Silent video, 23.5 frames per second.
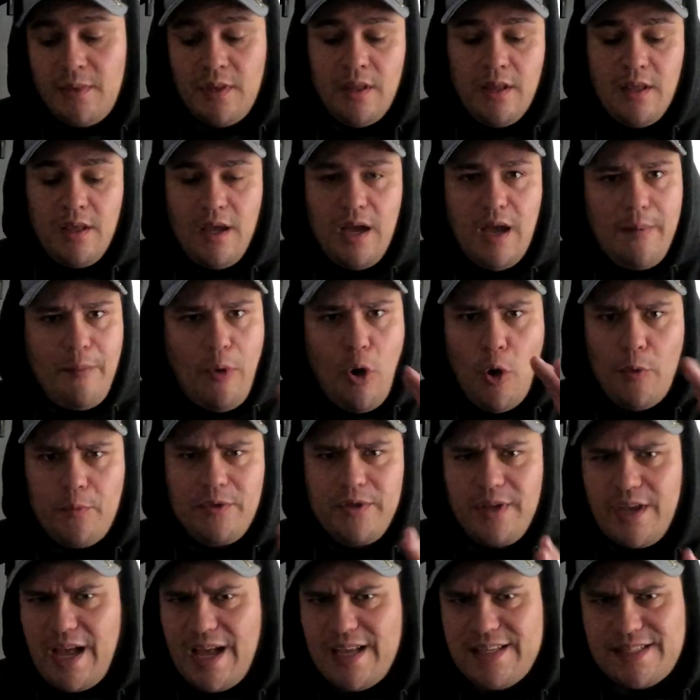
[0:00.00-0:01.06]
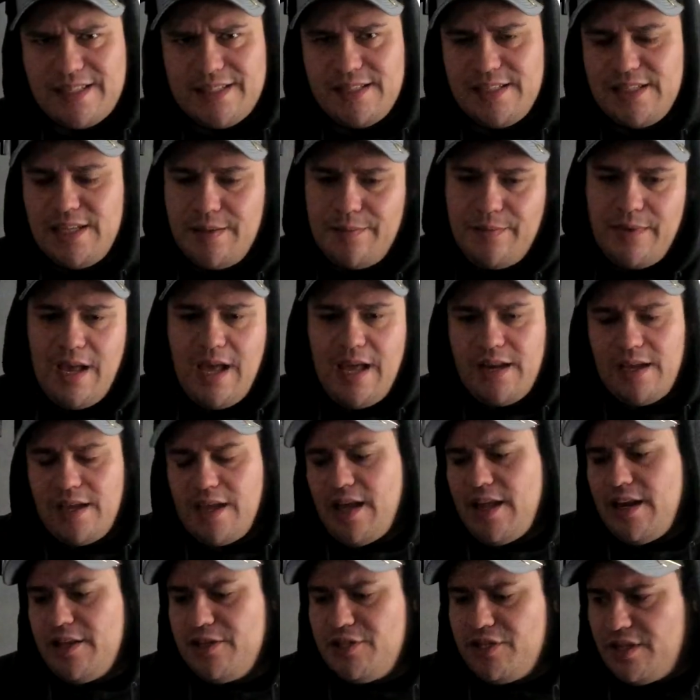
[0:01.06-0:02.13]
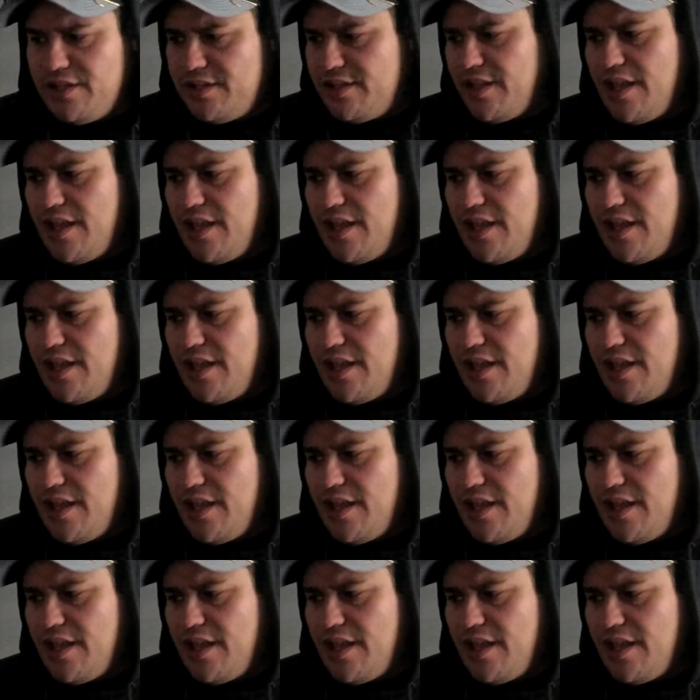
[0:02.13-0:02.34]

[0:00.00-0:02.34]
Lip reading: Hopefully you guys can see me. I had to kind of adjust the